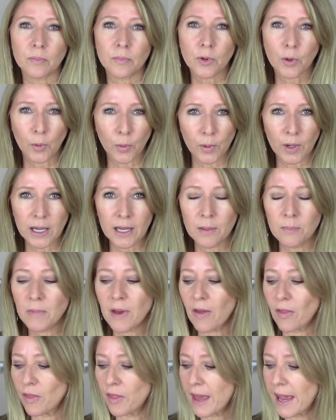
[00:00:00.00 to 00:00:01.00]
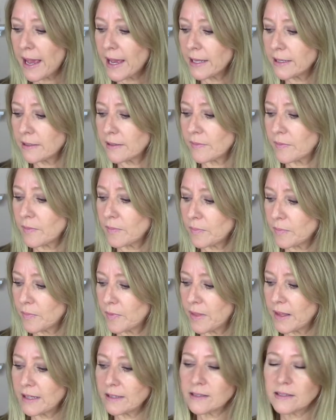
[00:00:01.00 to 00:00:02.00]
cream than
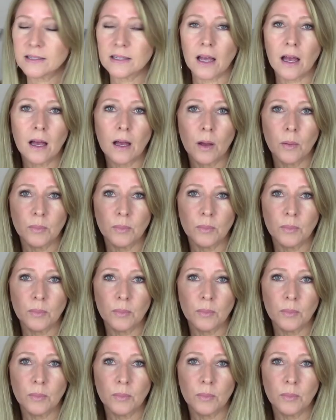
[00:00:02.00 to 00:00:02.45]
this uh,